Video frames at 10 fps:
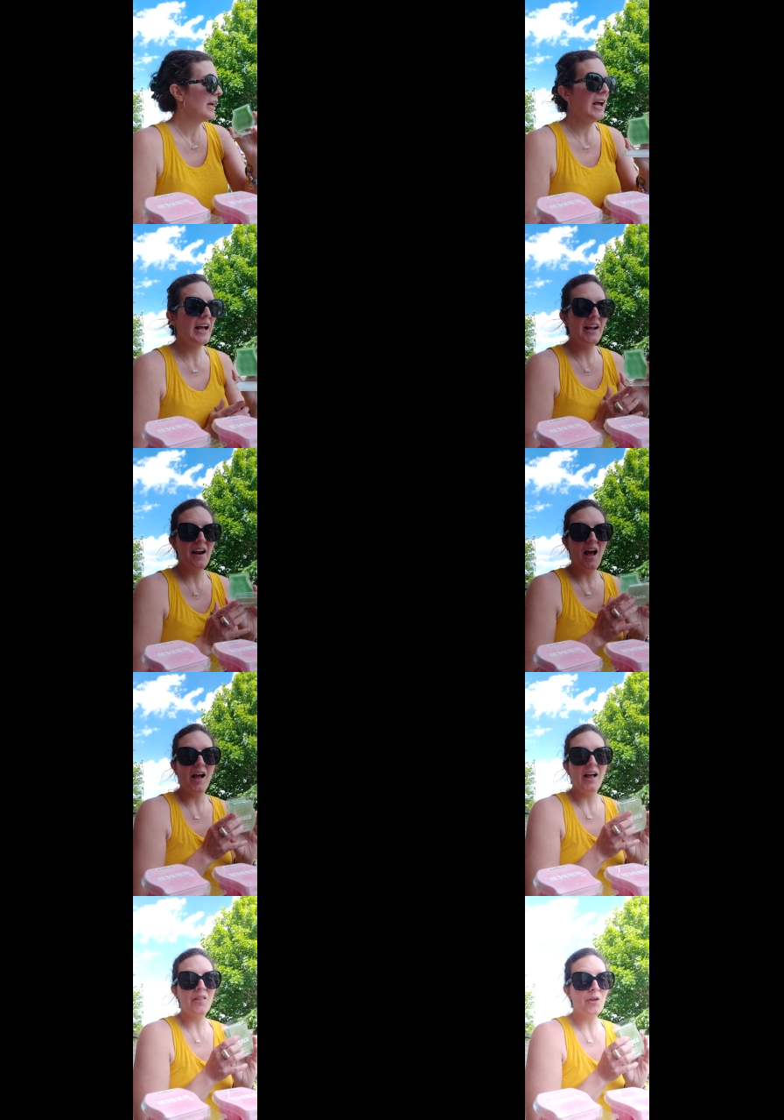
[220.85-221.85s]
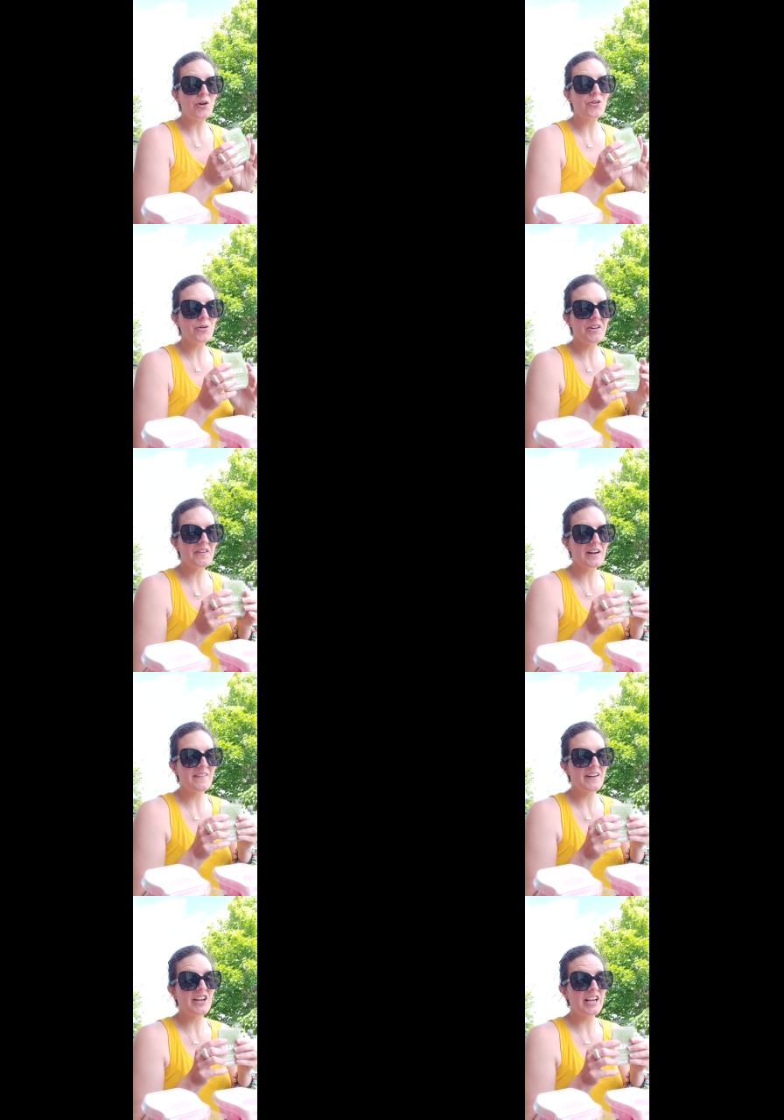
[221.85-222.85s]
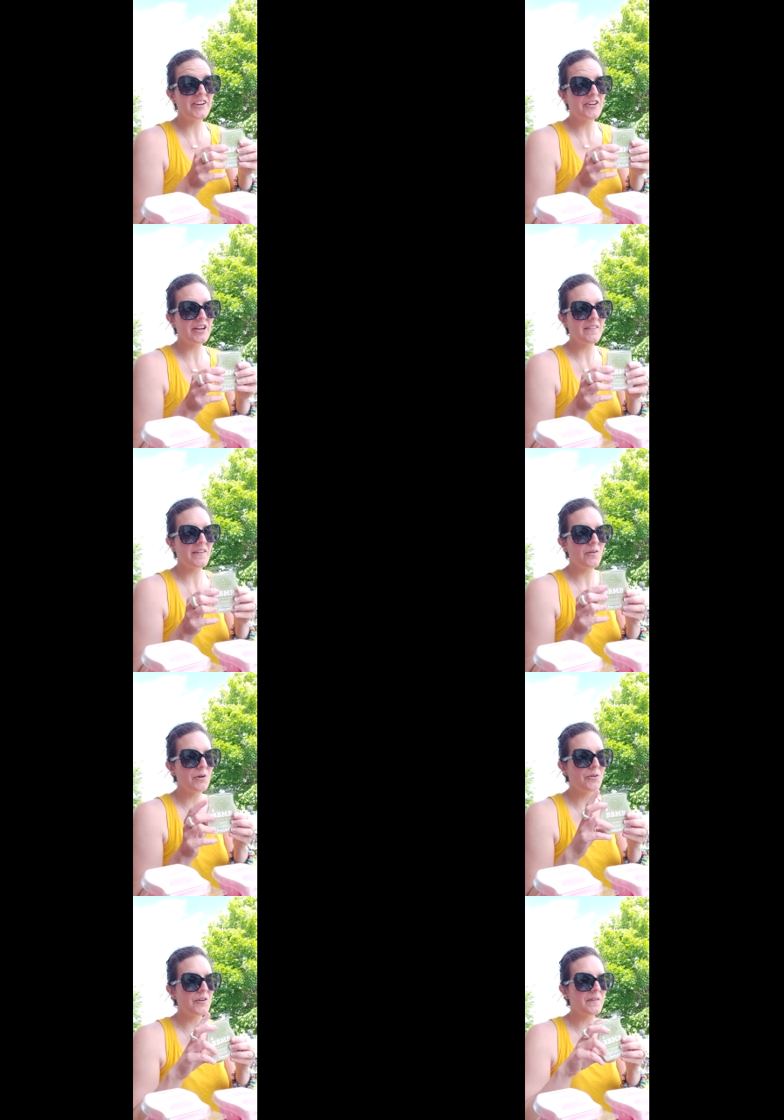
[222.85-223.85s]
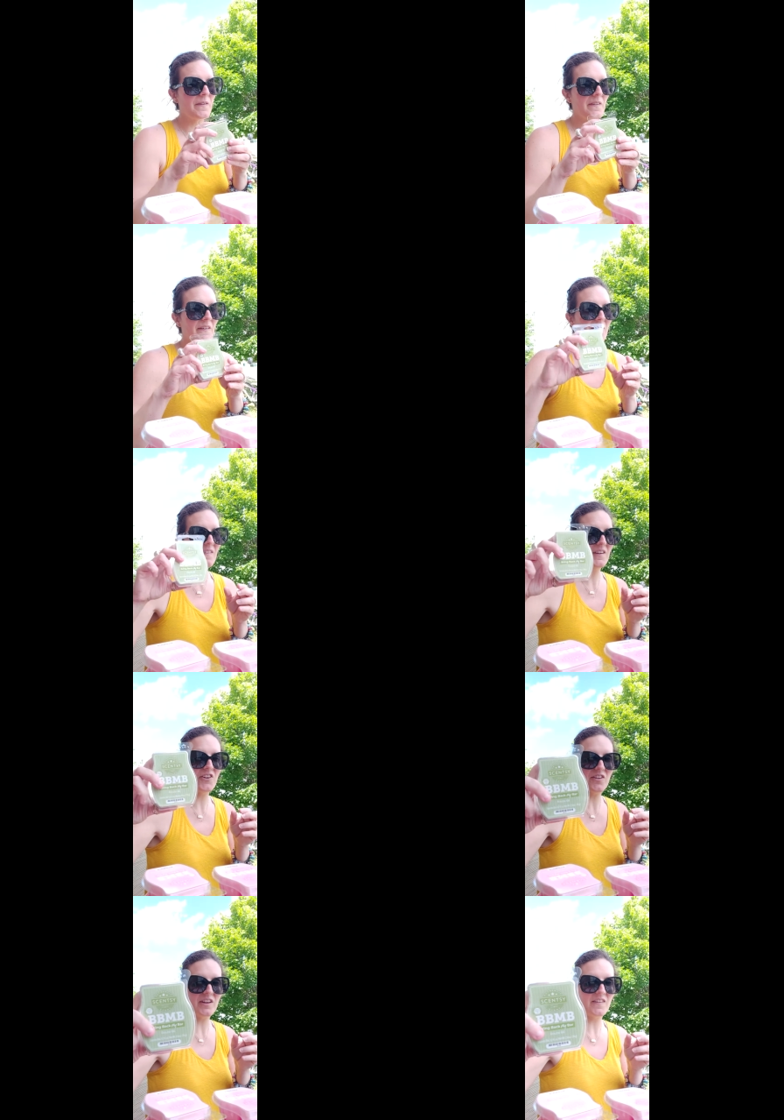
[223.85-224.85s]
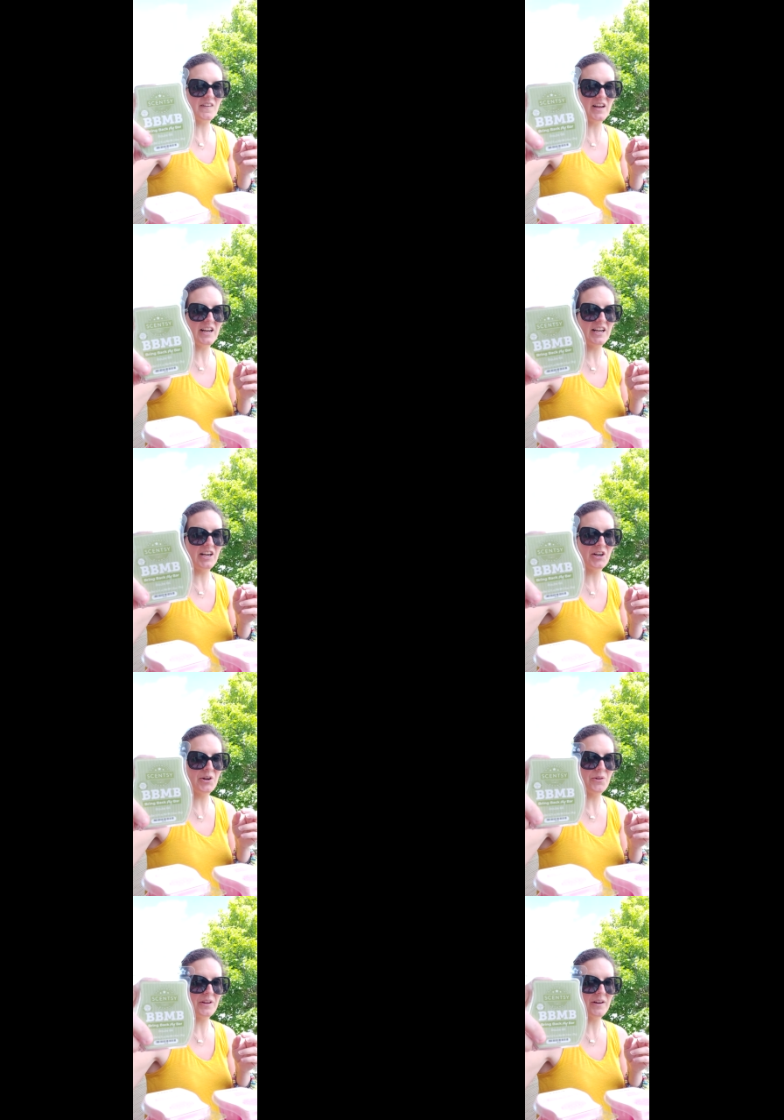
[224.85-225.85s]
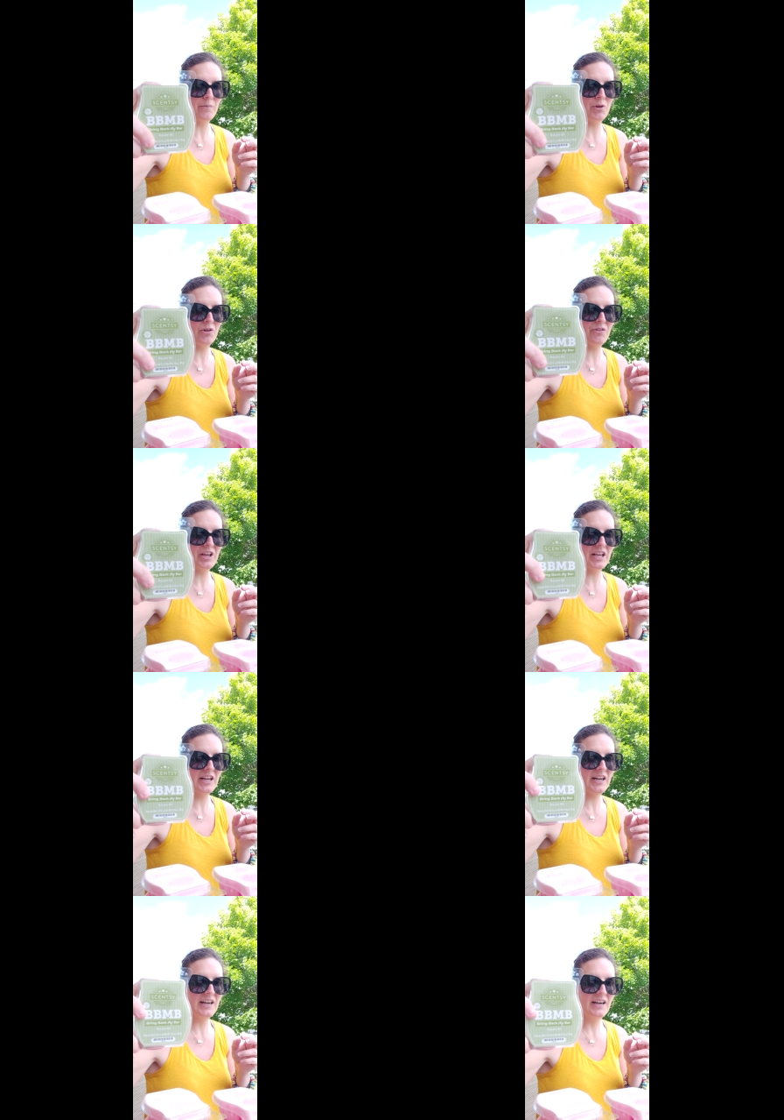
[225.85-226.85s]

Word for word: And there's a reason I said you get your kicks on Route 66. It's not just because I know that movie